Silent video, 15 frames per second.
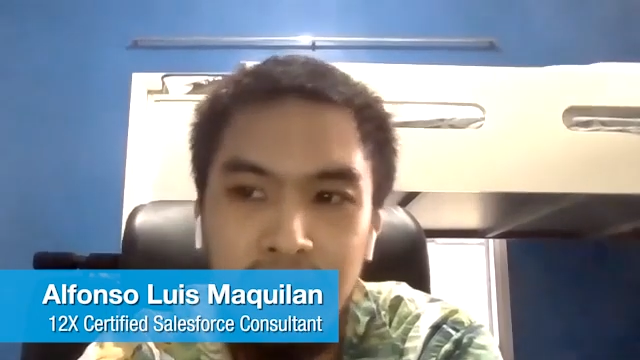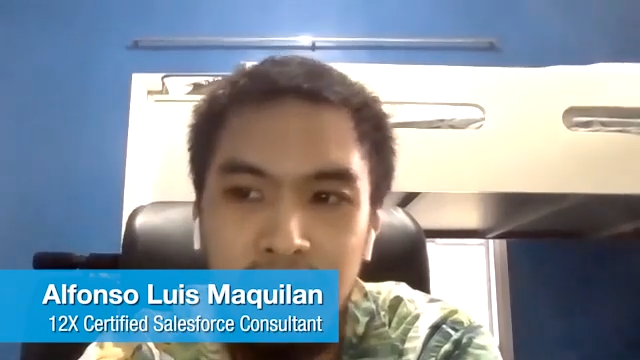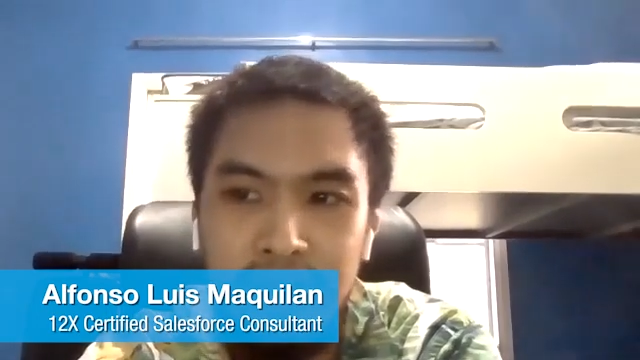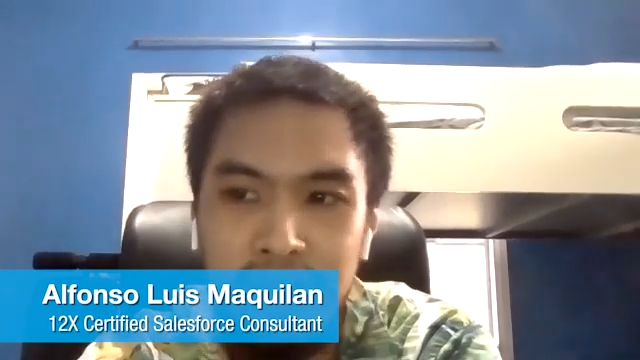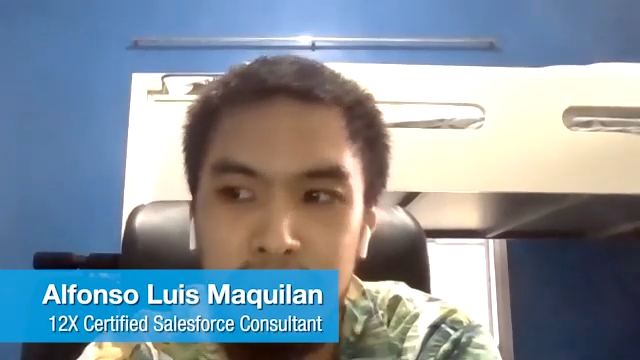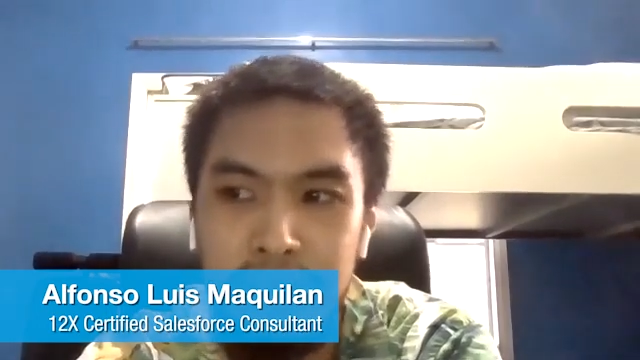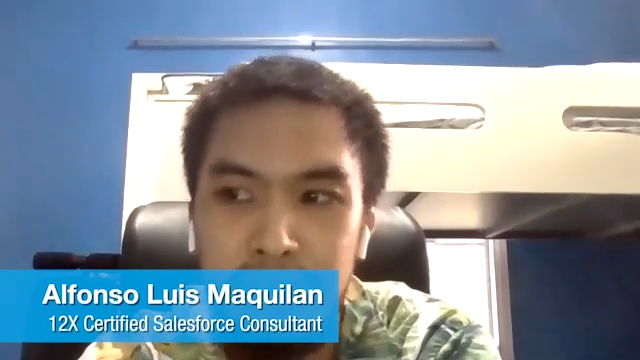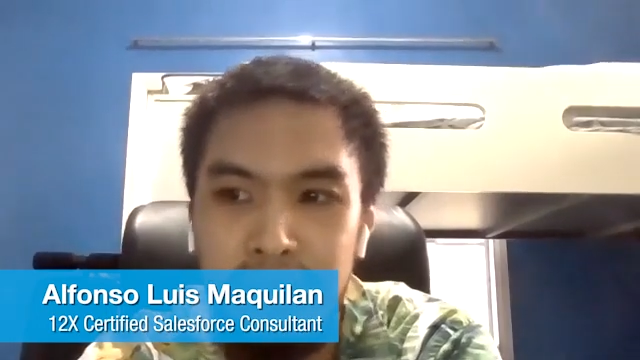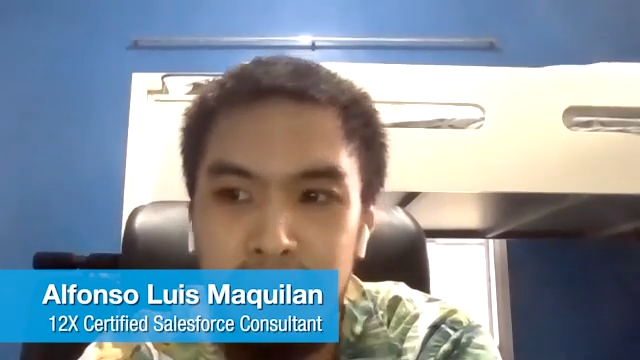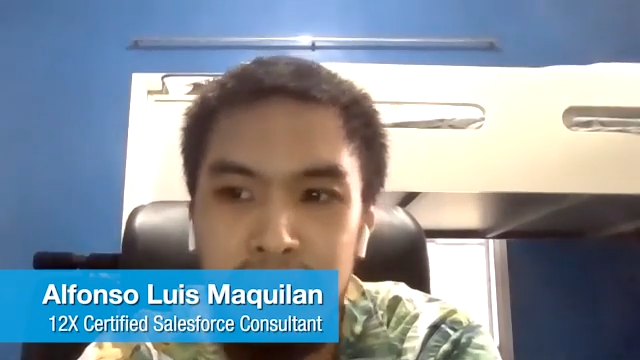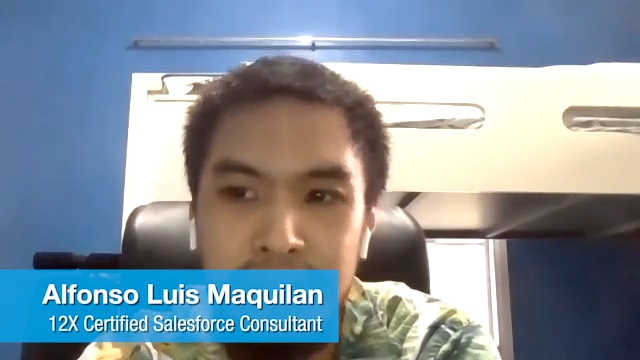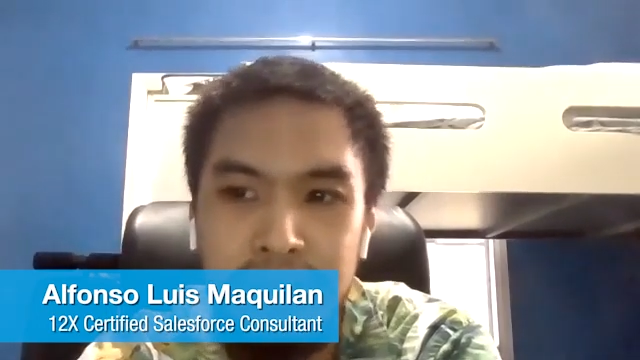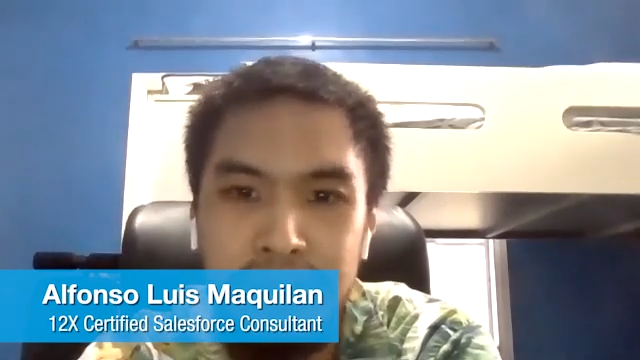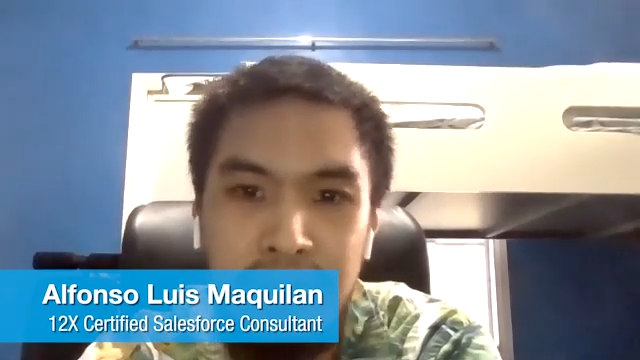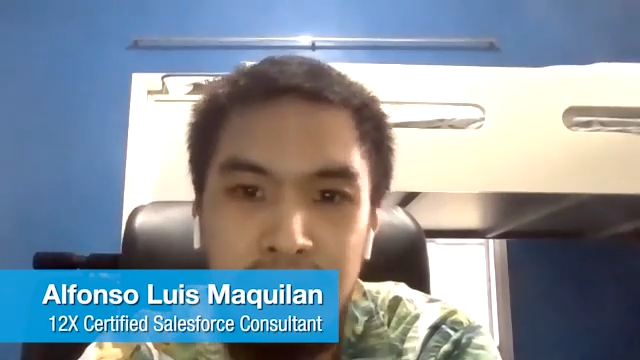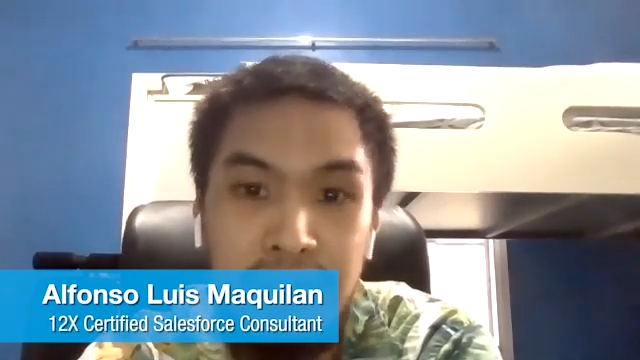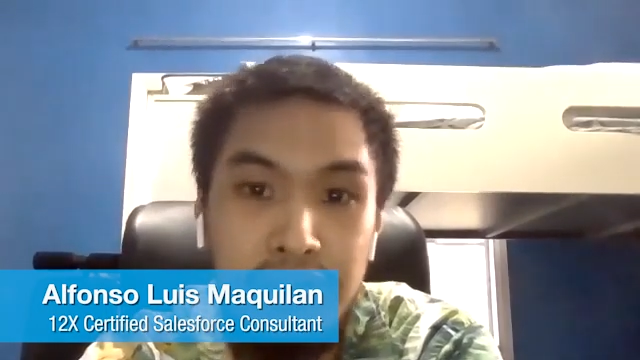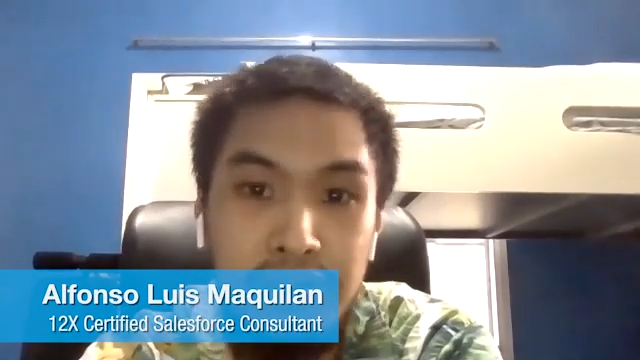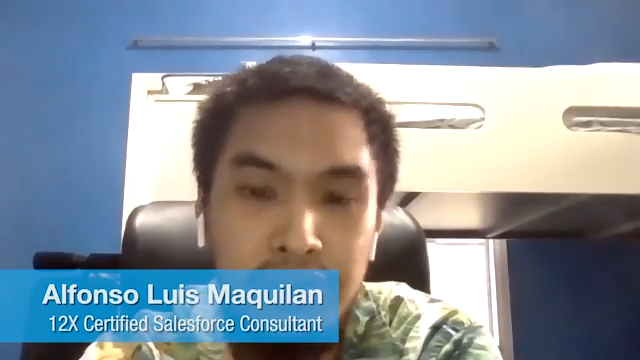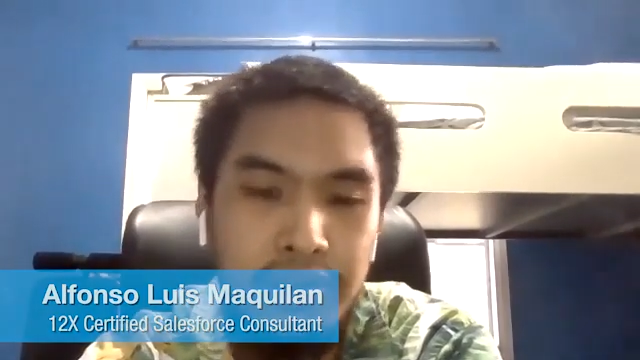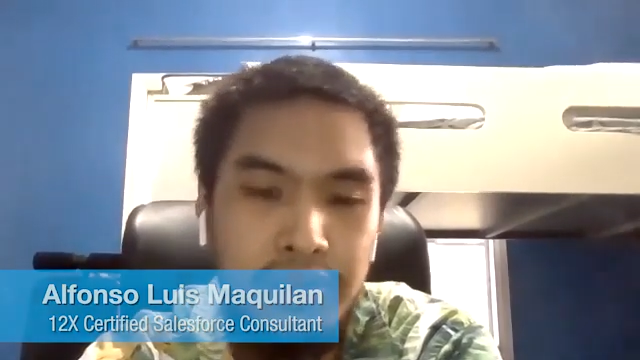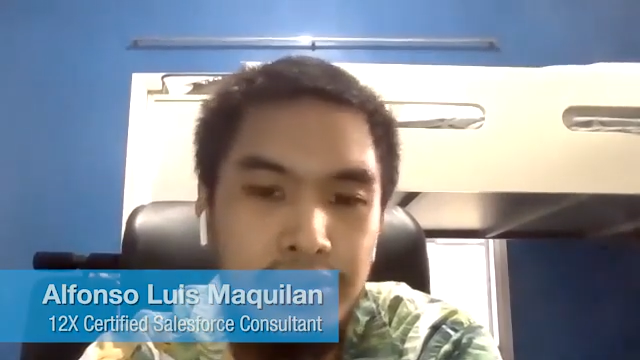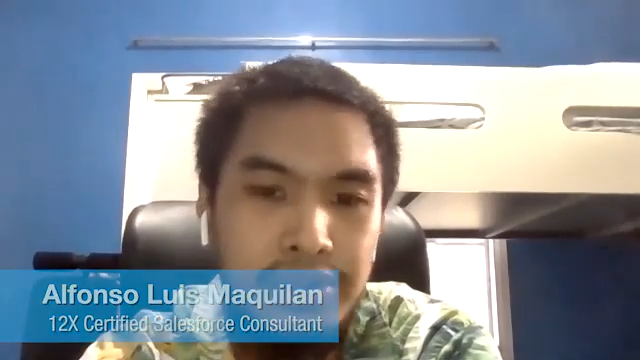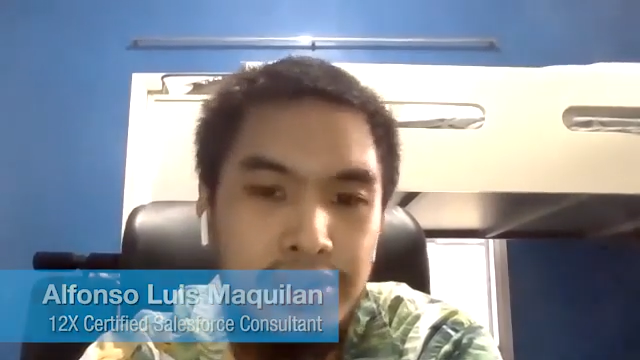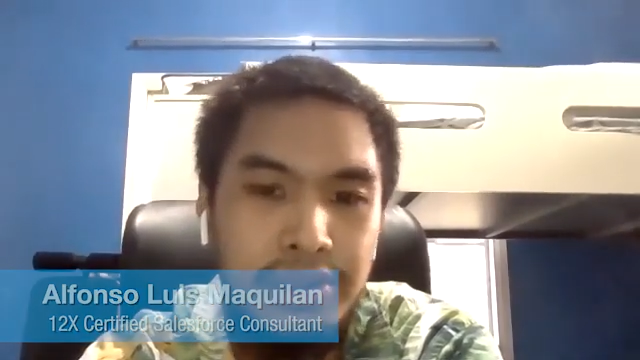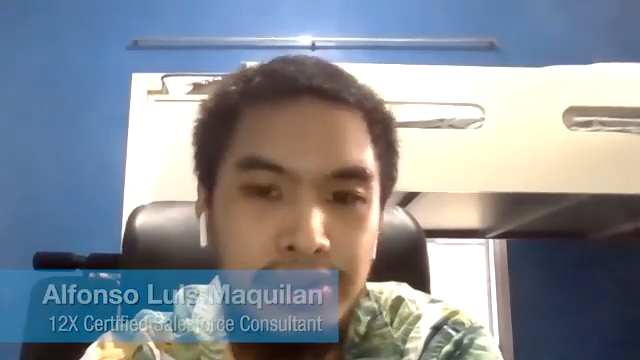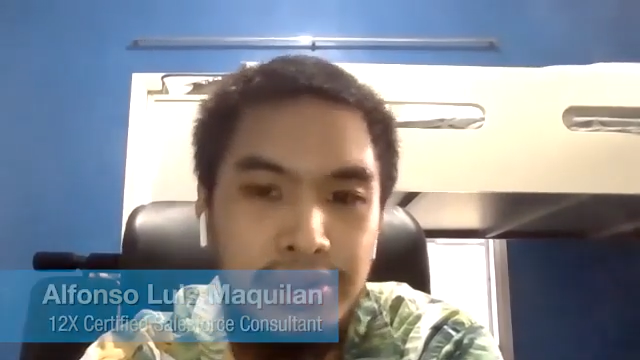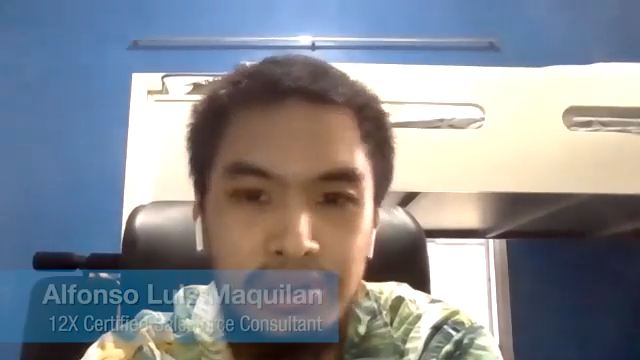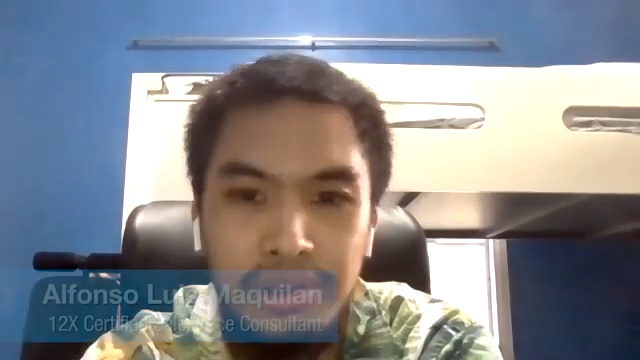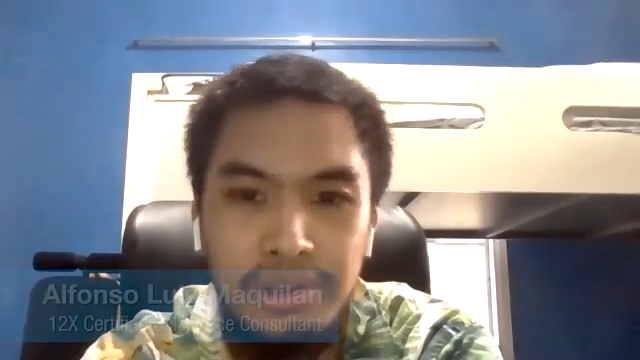I am a Salesforce
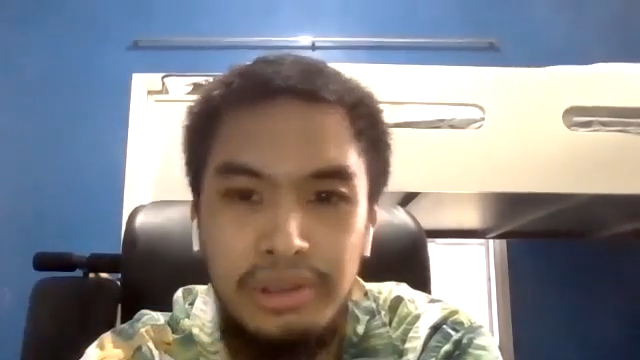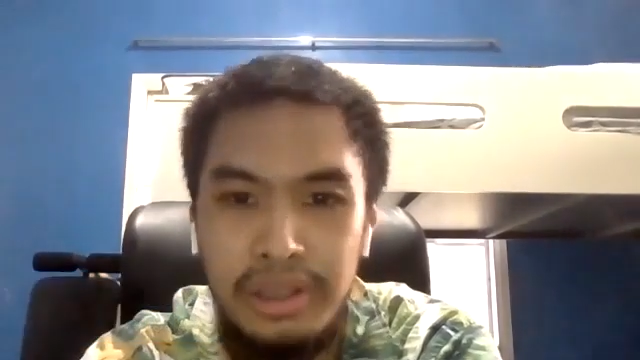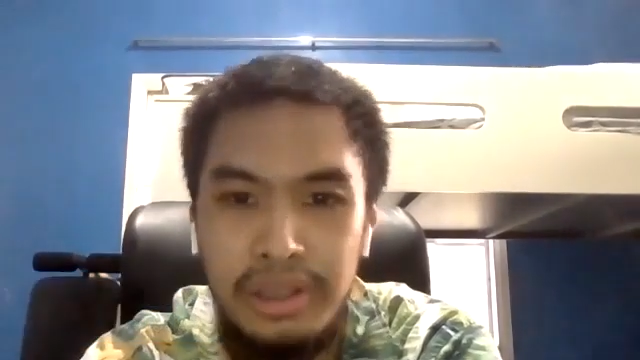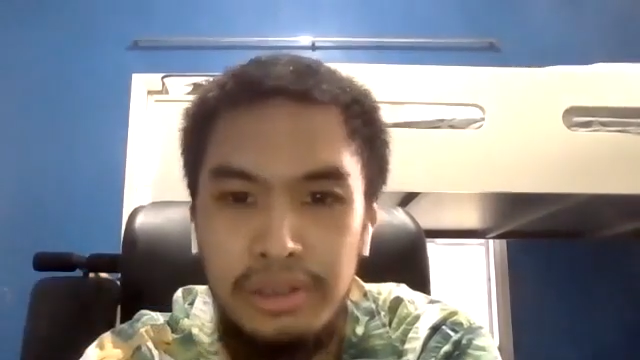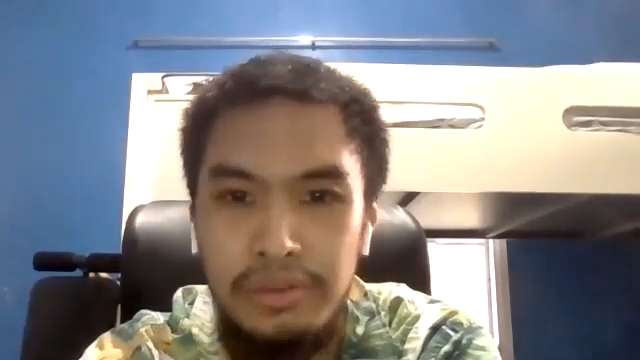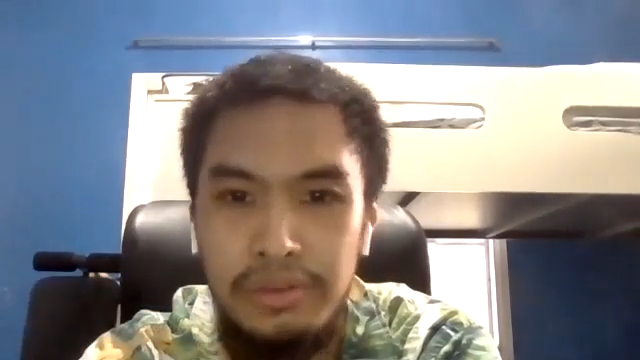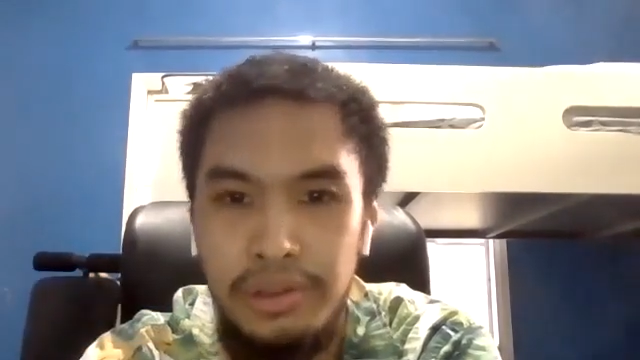consultant